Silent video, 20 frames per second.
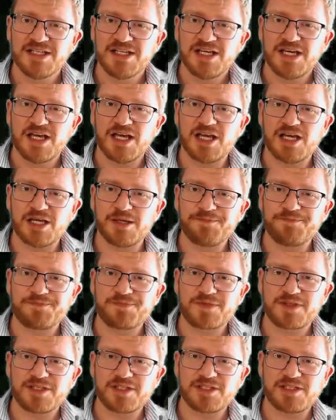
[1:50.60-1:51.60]

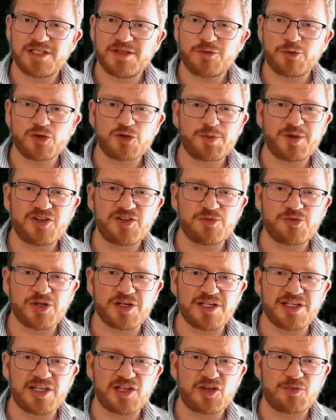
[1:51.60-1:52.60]
If you're on a spaceship
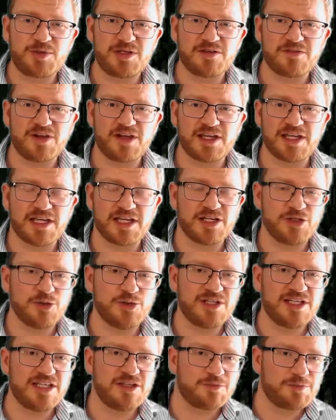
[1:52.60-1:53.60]
journey near the speed of light and you
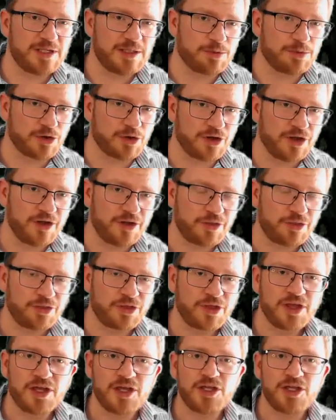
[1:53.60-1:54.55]
leave people on Earth,